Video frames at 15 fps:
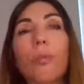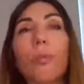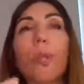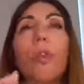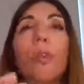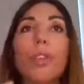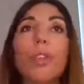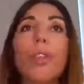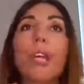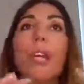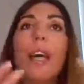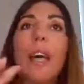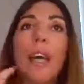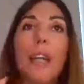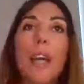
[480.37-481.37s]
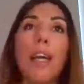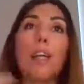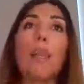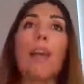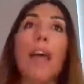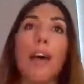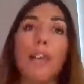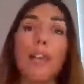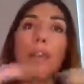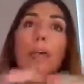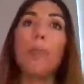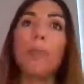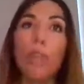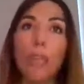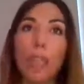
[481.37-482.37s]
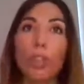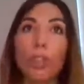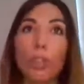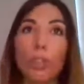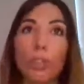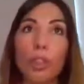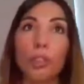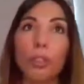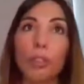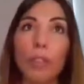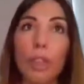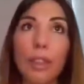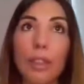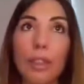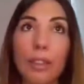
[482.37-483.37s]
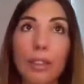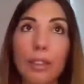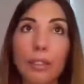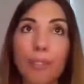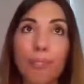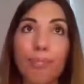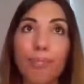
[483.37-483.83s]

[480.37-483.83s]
because, again, we have a combination of the two techniques.